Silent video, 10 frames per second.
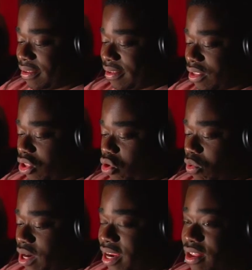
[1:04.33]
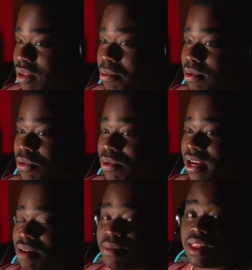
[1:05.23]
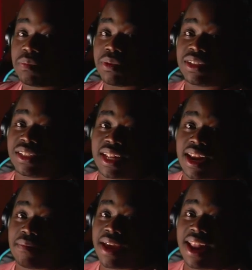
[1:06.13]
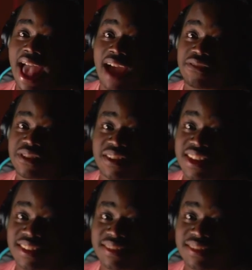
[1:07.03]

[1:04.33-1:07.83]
You want to hear about the person that I met after this?